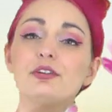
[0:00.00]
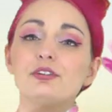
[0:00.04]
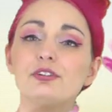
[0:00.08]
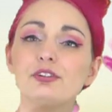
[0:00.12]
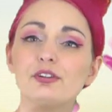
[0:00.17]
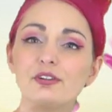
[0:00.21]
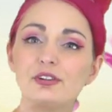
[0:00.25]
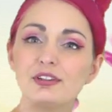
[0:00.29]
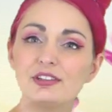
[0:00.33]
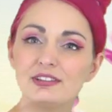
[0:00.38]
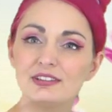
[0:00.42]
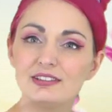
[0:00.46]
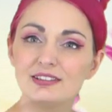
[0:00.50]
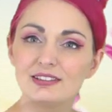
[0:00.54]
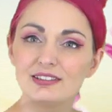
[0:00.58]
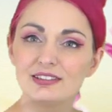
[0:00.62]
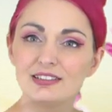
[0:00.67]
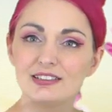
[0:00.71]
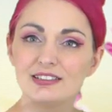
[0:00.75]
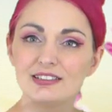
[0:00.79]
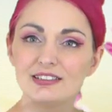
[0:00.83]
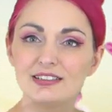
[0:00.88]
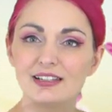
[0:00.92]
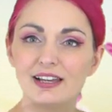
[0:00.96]
So this is
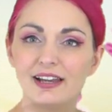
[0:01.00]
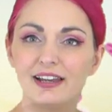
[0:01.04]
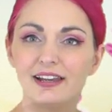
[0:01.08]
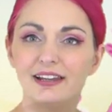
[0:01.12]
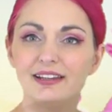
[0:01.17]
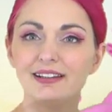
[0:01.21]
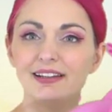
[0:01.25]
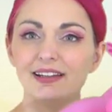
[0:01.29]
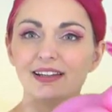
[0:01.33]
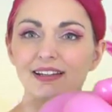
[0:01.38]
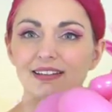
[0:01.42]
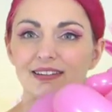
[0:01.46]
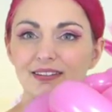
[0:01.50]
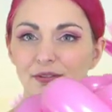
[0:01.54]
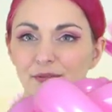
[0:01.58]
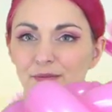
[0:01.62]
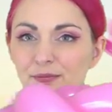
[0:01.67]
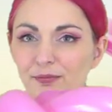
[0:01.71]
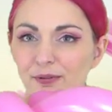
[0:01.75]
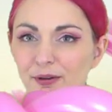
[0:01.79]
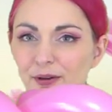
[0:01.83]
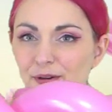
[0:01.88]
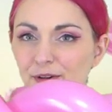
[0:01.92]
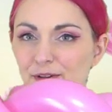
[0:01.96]
the design. It's a
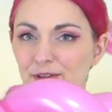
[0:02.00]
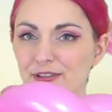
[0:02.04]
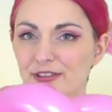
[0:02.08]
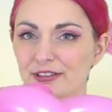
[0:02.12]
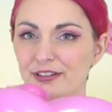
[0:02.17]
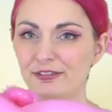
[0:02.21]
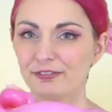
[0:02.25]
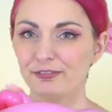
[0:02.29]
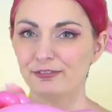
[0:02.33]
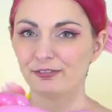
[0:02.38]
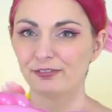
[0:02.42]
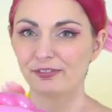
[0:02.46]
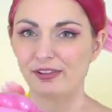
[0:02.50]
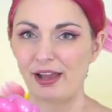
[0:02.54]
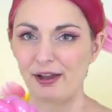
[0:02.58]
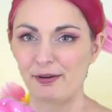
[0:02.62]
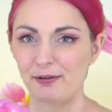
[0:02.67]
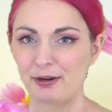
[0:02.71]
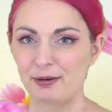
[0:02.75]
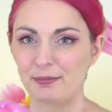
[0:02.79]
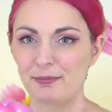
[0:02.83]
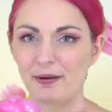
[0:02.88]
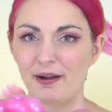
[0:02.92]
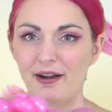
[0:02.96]
rose in a
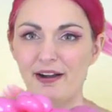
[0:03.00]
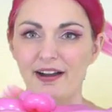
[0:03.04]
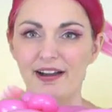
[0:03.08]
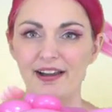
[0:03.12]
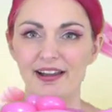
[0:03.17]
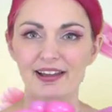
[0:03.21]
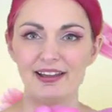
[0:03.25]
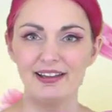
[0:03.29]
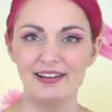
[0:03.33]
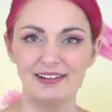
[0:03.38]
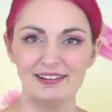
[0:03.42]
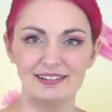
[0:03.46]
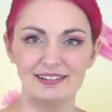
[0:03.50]
flower pot.